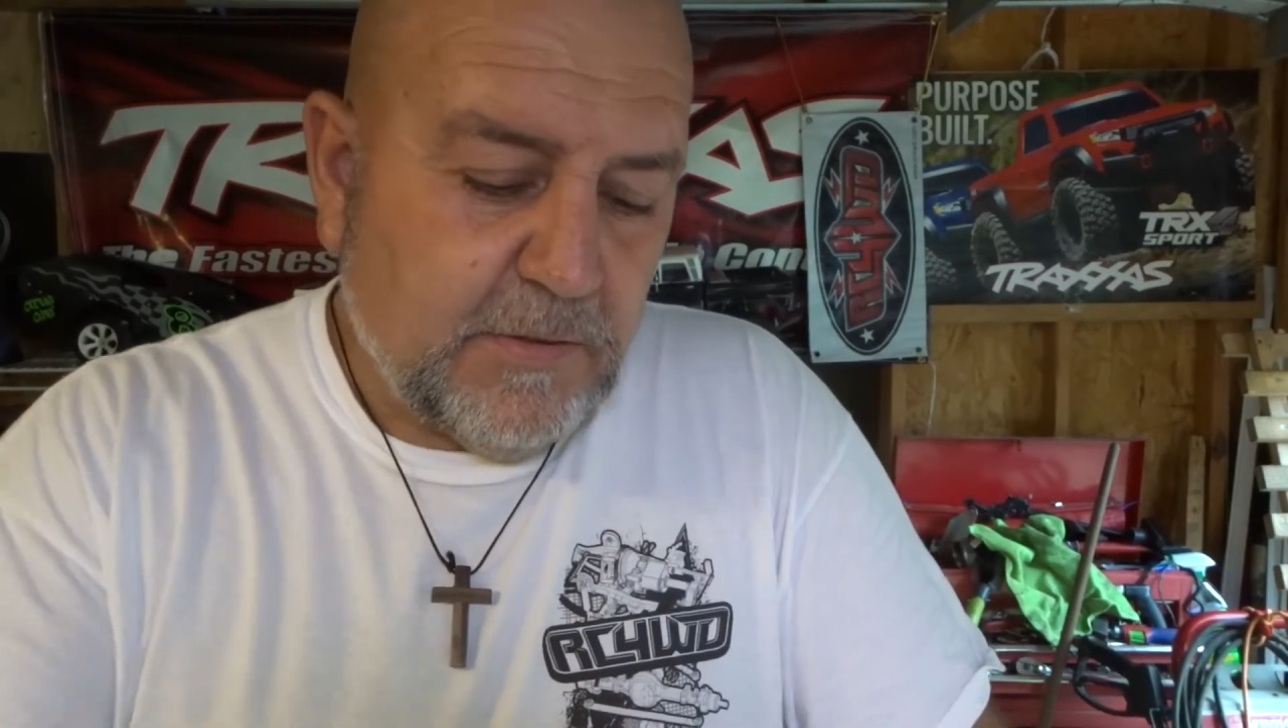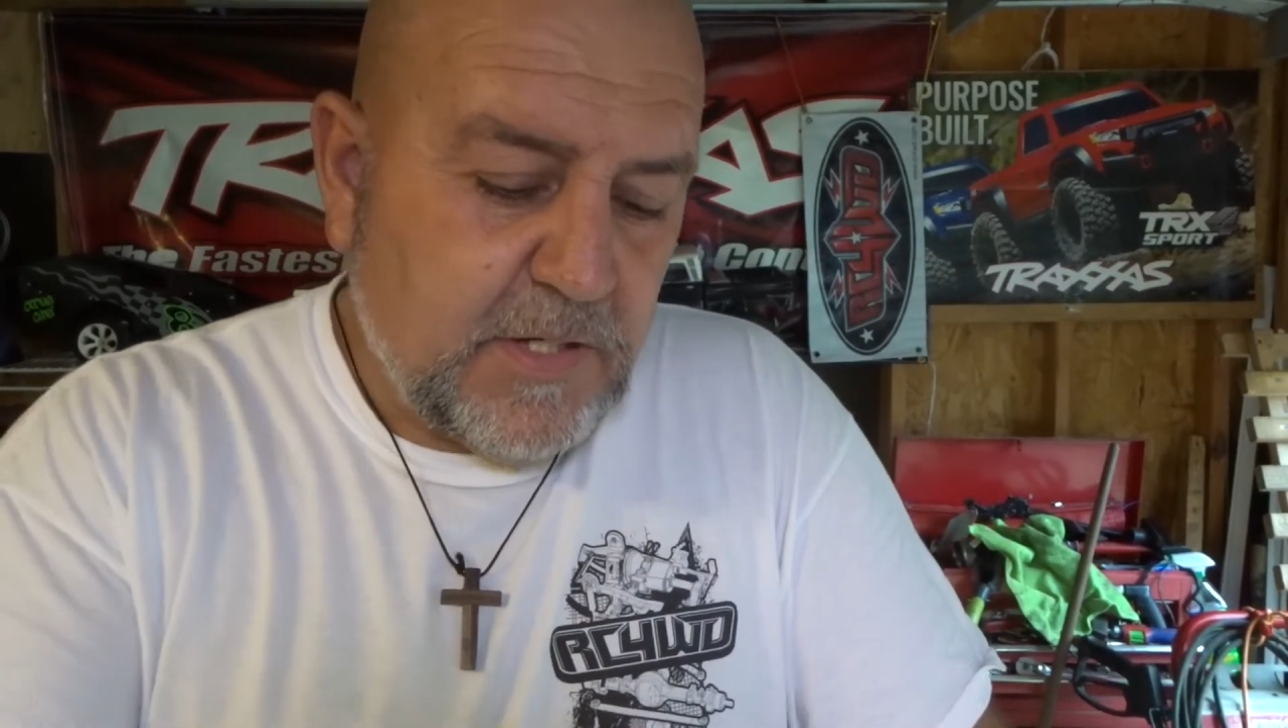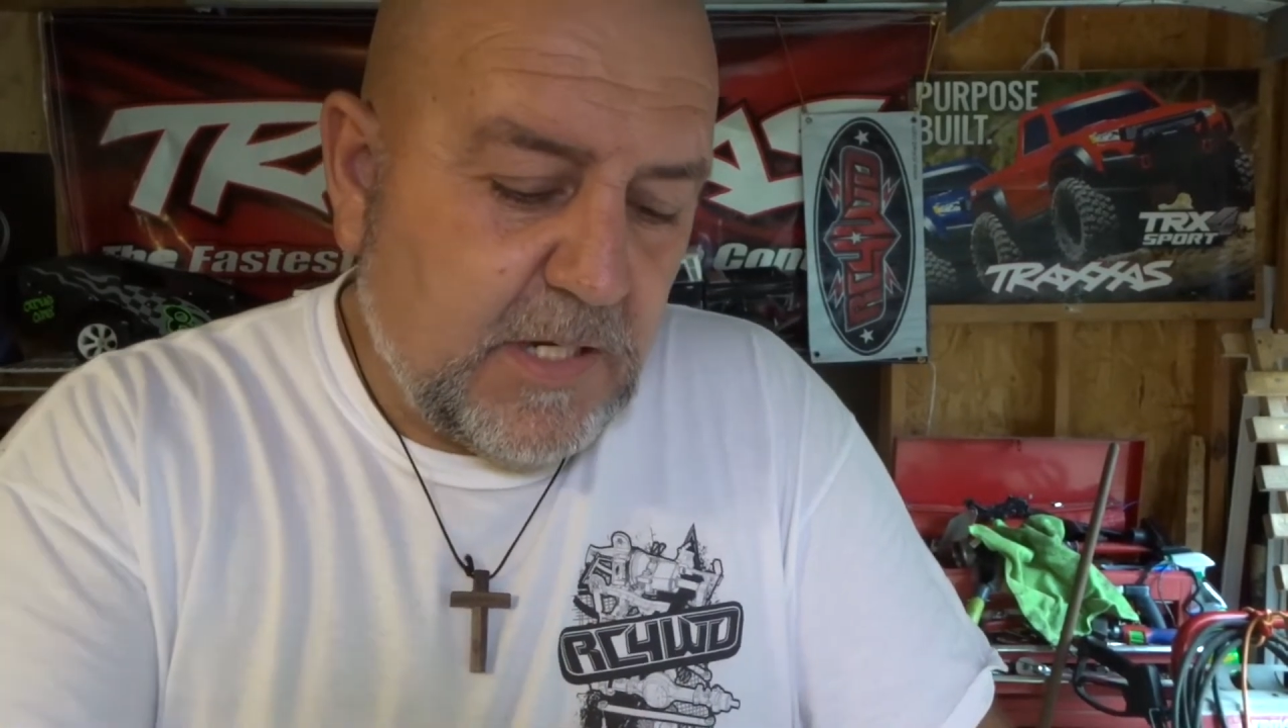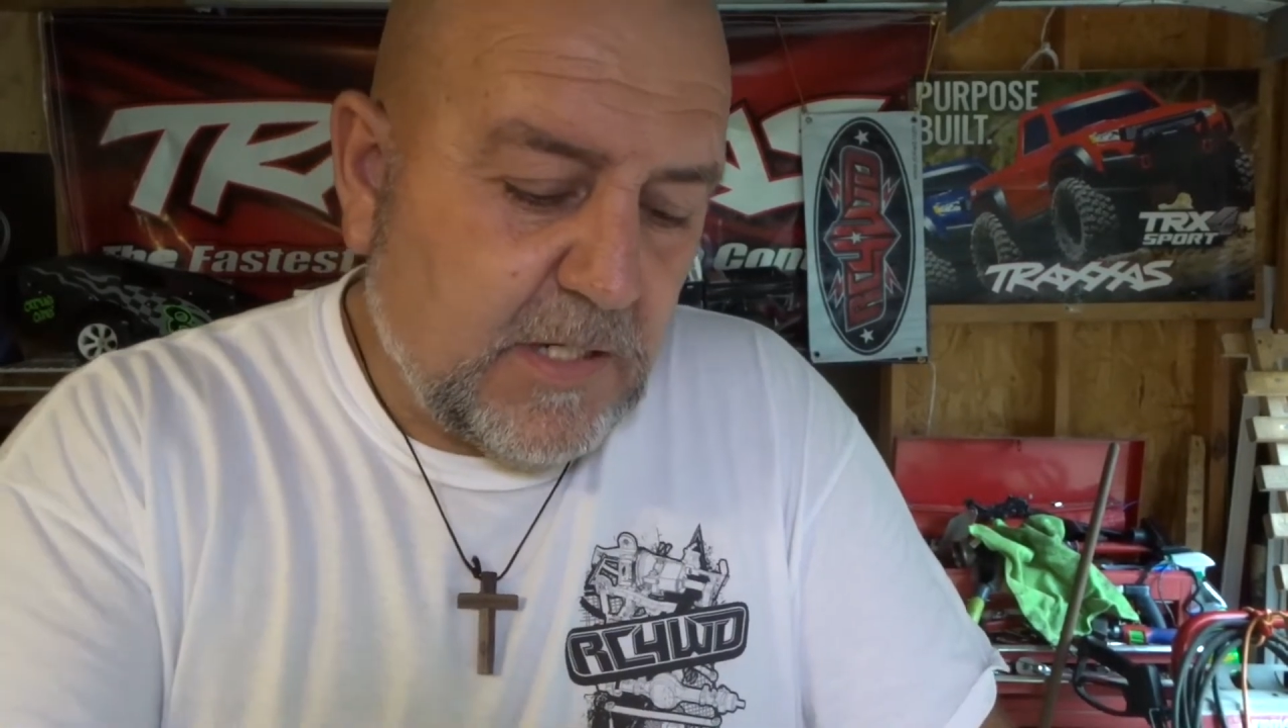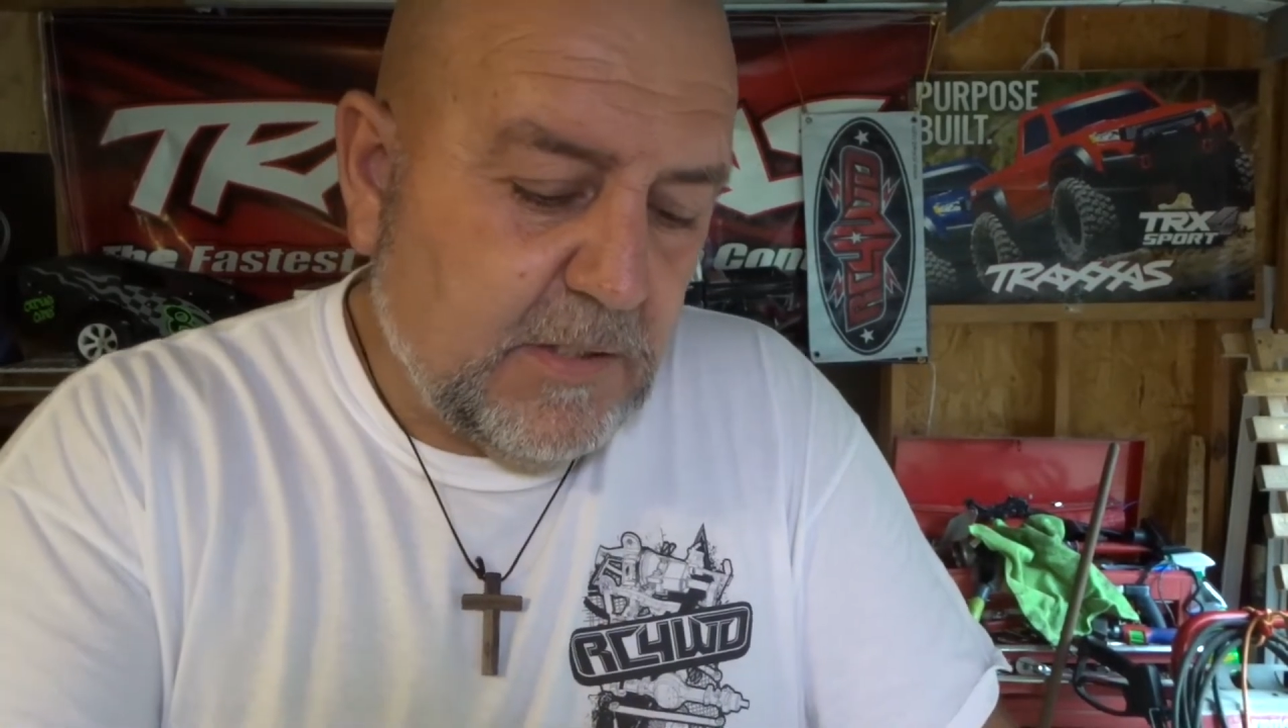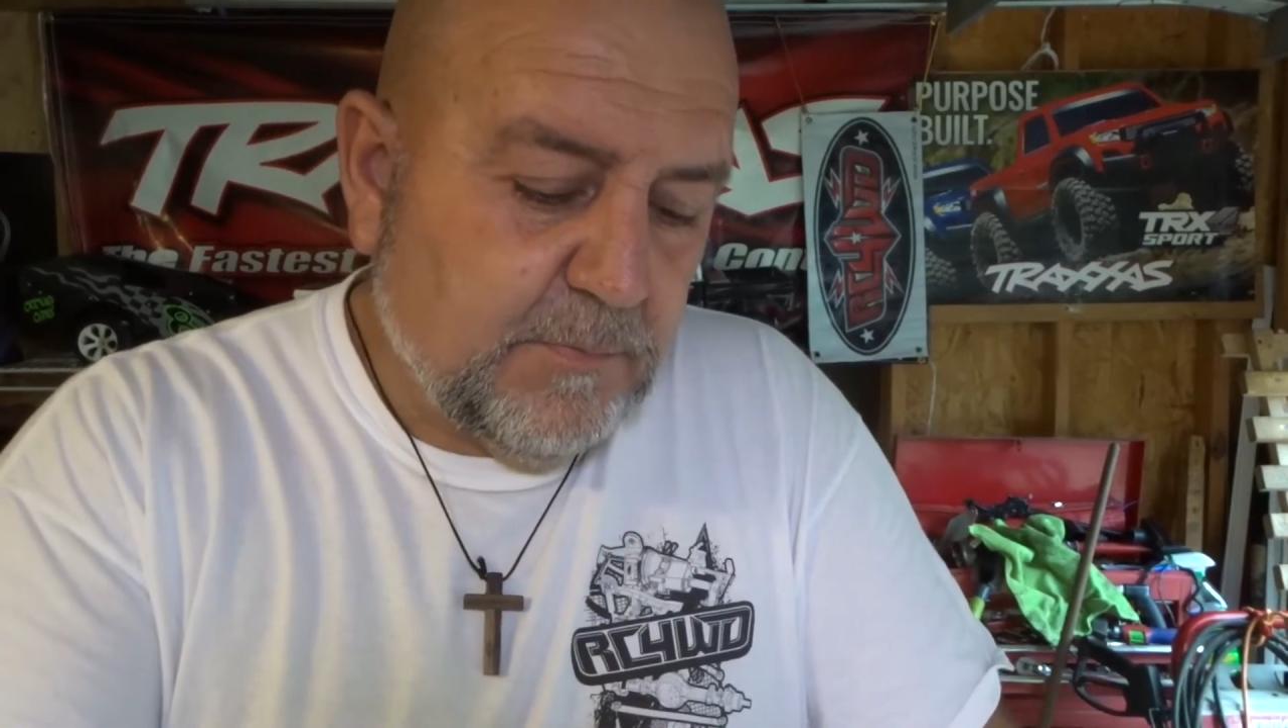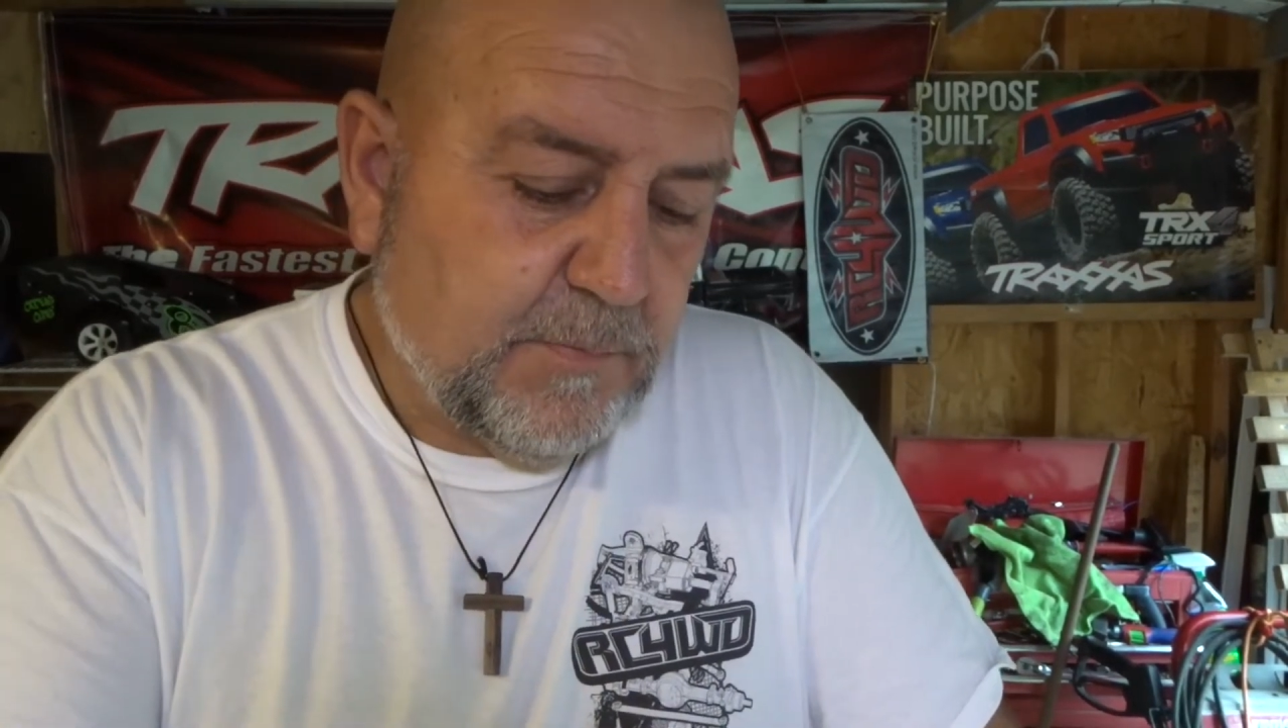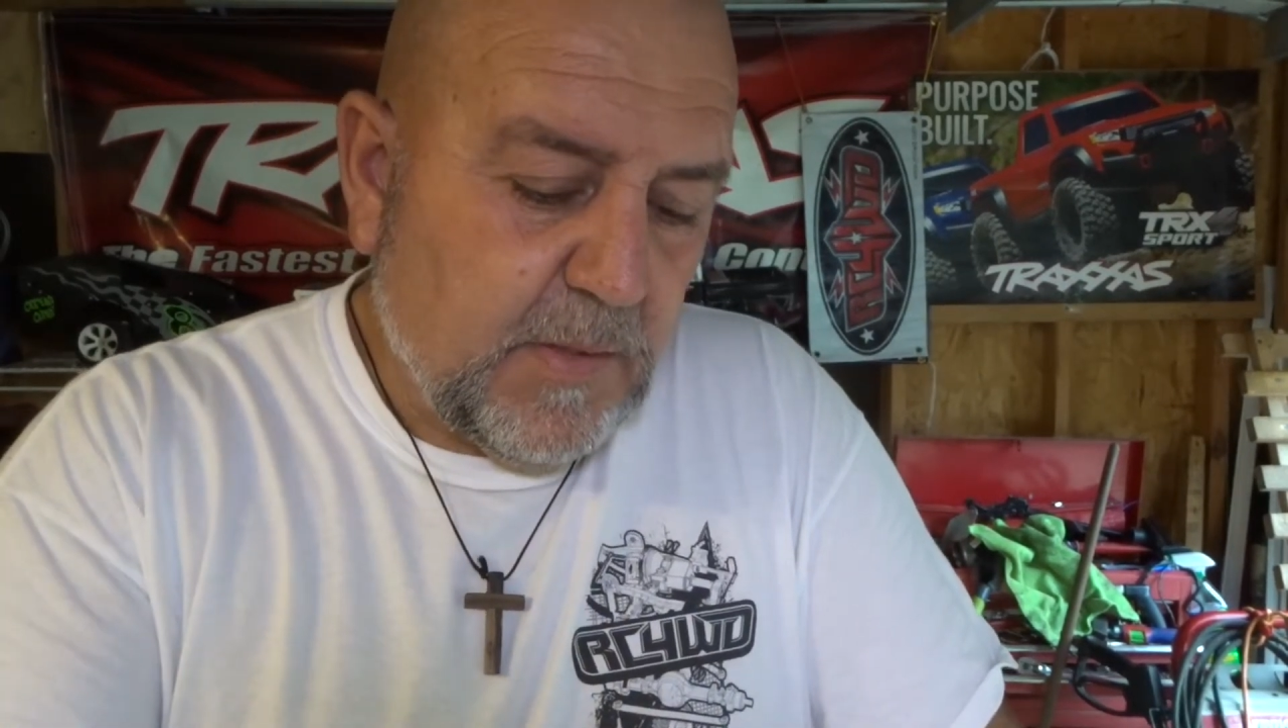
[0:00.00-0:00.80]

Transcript: Teakin